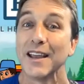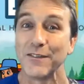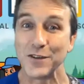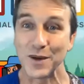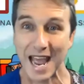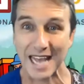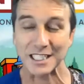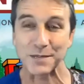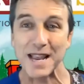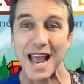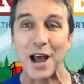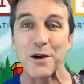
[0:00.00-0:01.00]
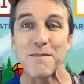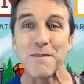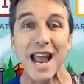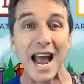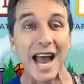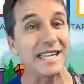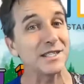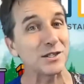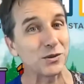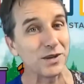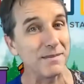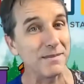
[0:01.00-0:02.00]
If you ask me how my ice
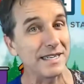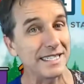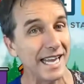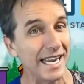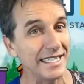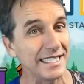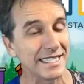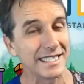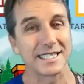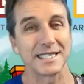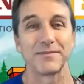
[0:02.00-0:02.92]
cream tastes.